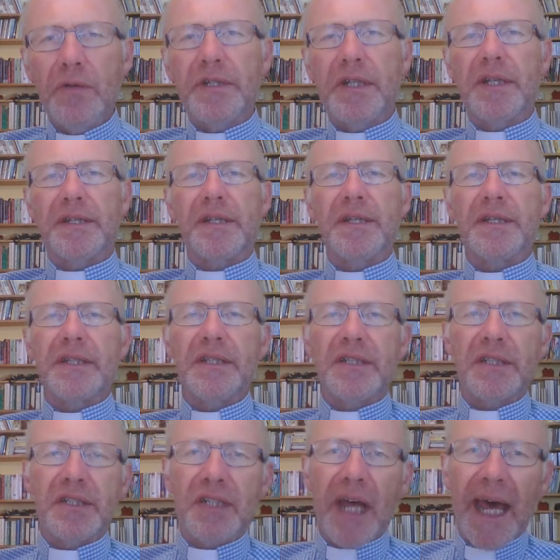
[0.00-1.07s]
Jesus
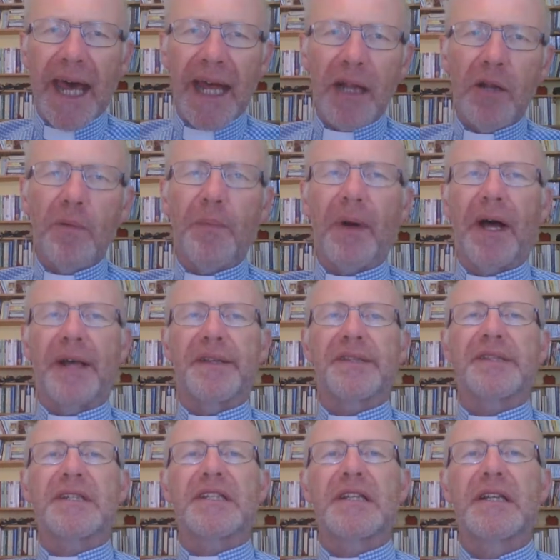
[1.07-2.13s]
to help
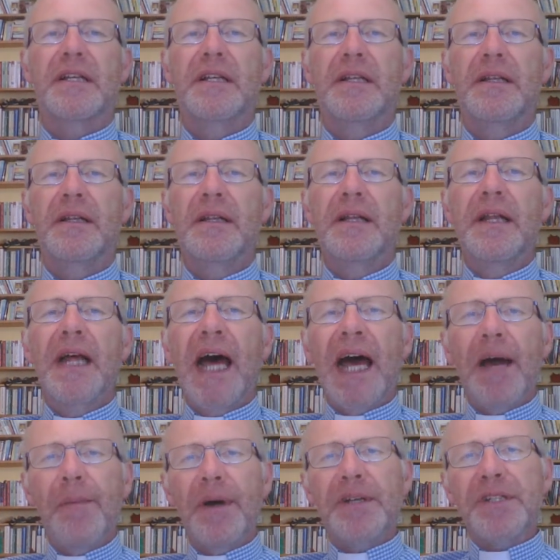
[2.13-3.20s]
us?
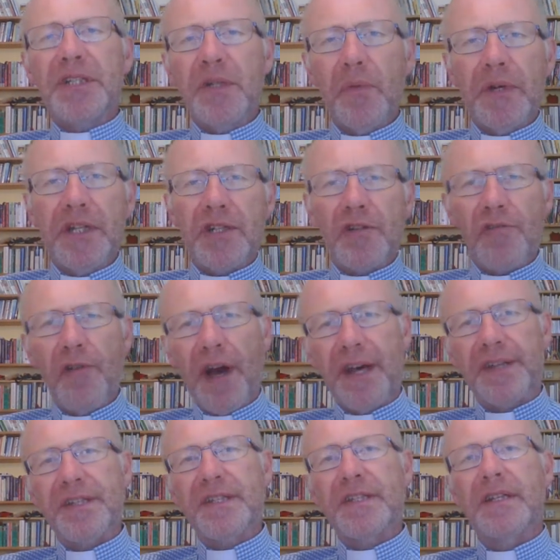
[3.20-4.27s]
How much do we
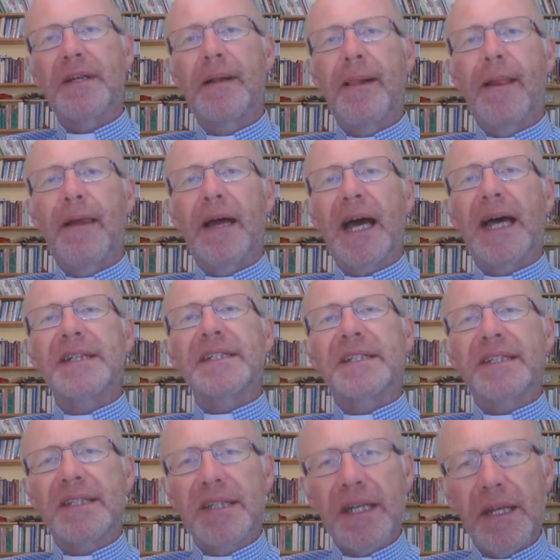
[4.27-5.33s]
trust and
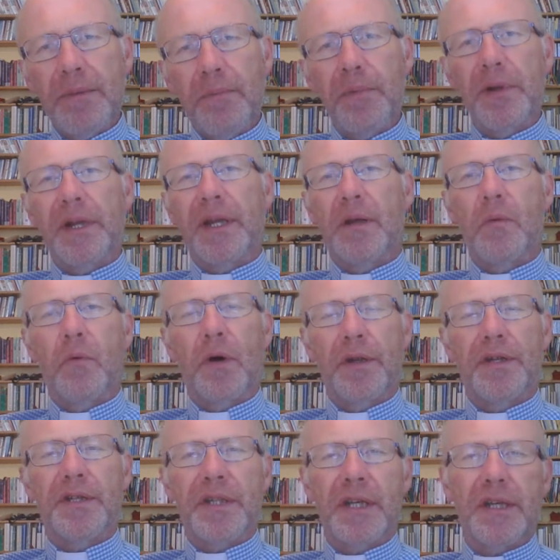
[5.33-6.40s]
deeply
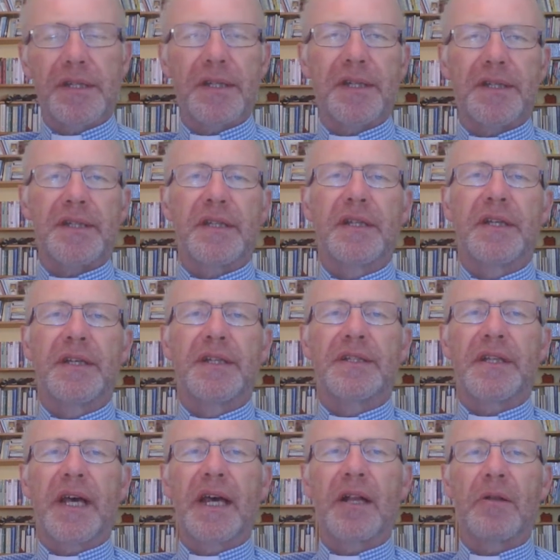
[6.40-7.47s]
want Jesus
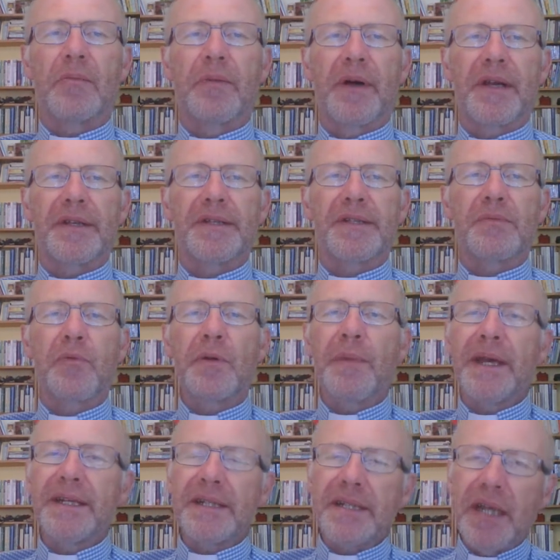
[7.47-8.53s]
to help us? We
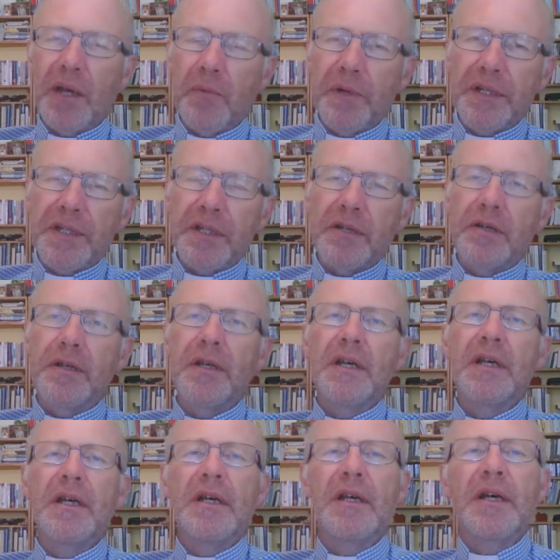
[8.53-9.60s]
may say we do,
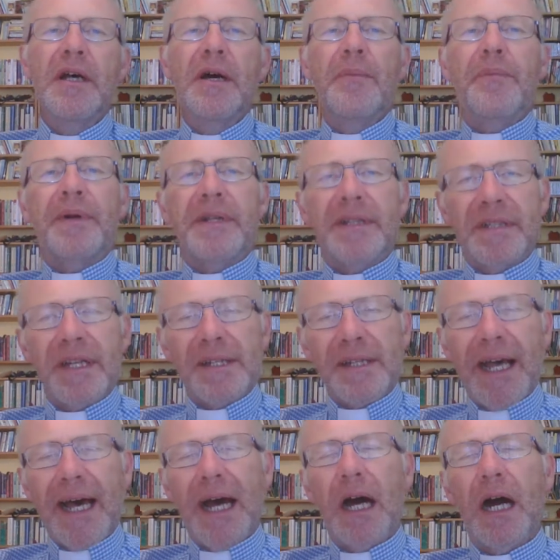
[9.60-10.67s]
but does
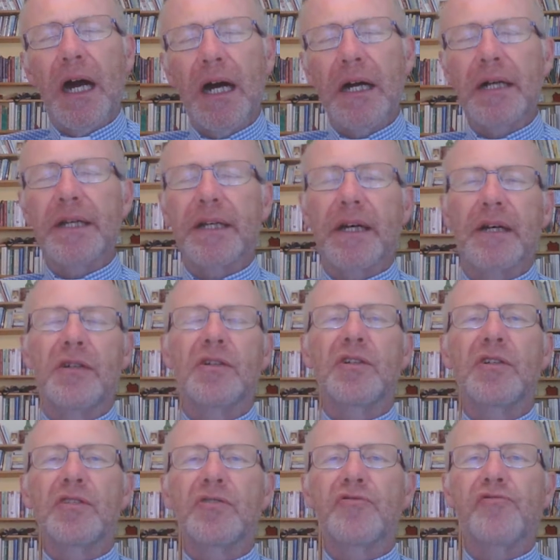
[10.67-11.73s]
our hunger
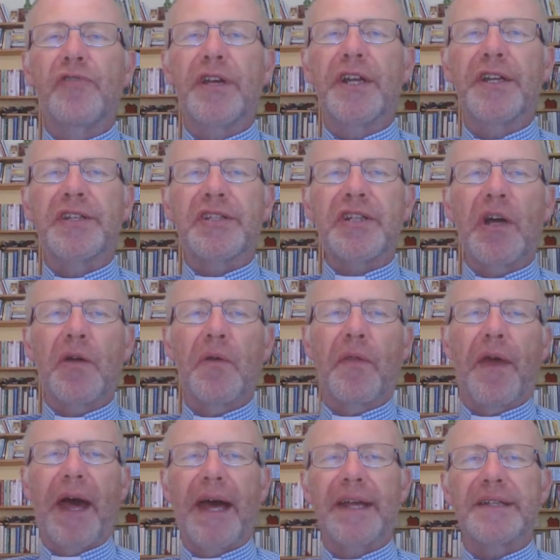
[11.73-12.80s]
really show
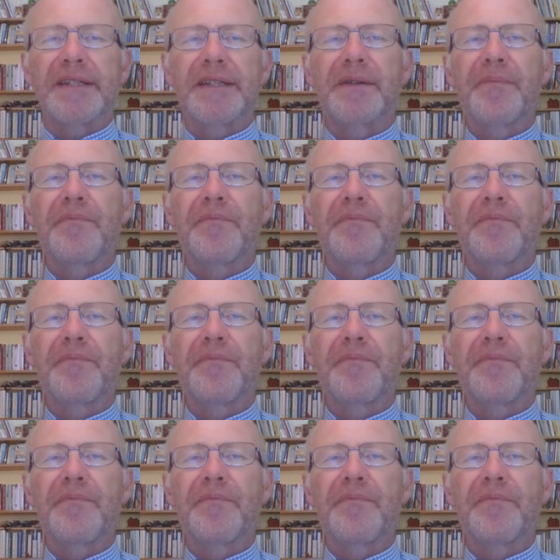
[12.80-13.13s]
that?